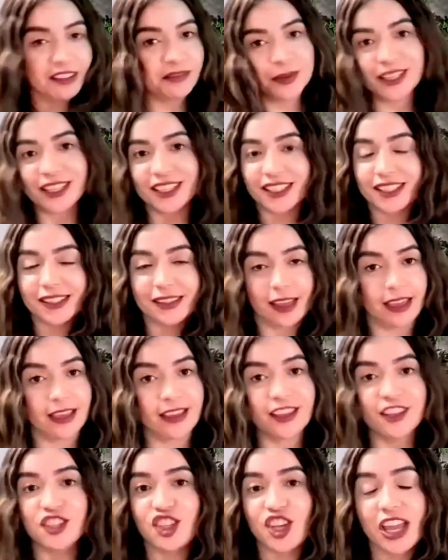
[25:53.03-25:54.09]
because they
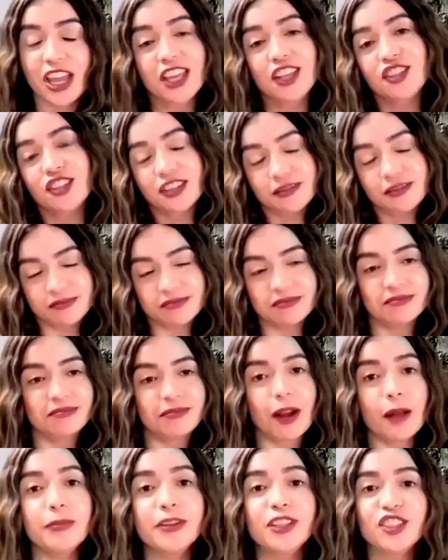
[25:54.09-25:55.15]
can change and
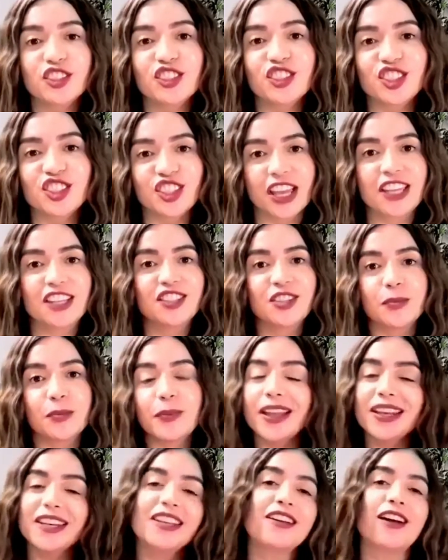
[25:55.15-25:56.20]
probably should change
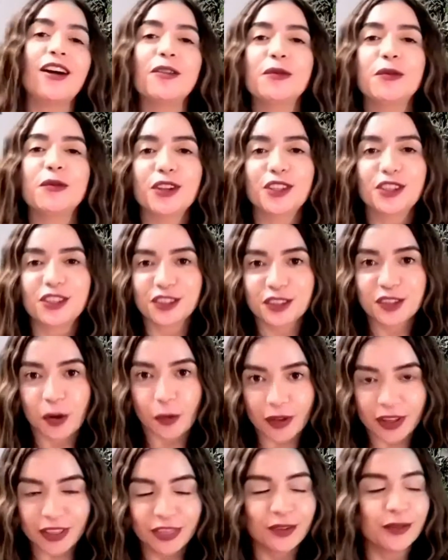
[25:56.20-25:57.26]
depending on what you're
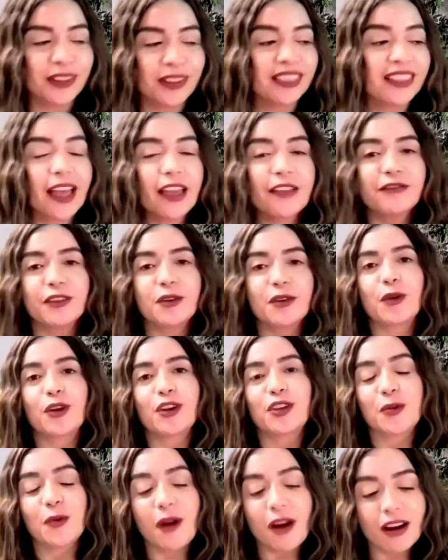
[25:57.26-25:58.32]
going through in life and where
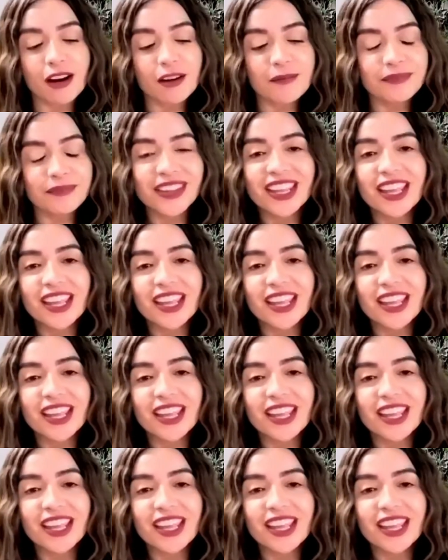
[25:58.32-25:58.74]
you are.